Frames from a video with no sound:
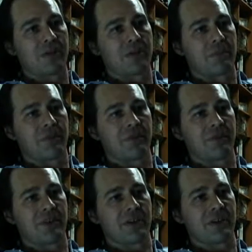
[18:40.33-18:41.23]
The
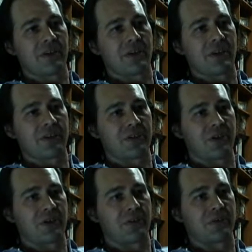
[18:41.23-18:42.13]
perfect
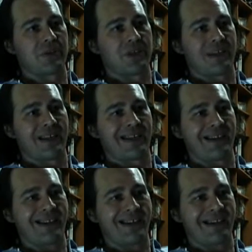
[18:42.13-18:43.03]
shows
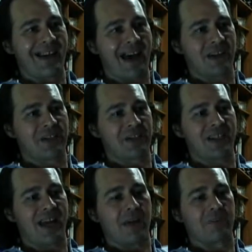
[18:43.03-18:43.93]
an action that
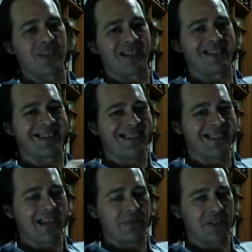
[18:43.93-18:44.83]
happens at an
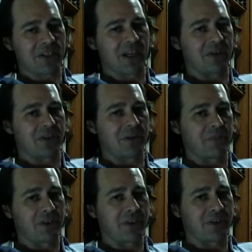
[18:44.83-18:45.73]
indefinite time within a
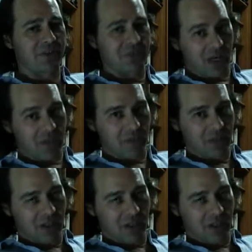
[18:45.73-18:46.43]
period of time.